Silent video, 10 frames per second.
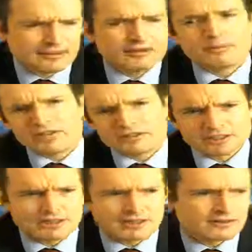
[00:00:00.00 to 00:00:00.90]
Oh, but there's
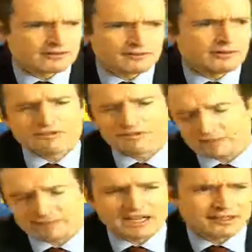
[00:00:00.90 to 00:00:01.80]
another, well, they've
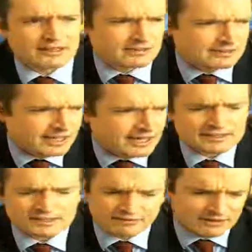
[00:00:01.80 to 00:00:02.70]
cut back on natural
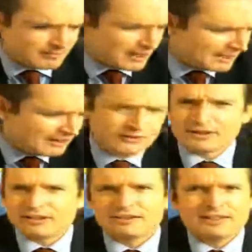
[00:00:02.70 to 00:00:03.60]
gas, they've cut back on
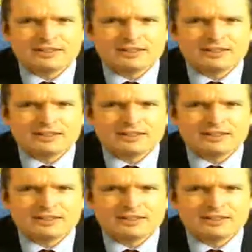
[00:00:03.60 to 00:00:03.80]
oil,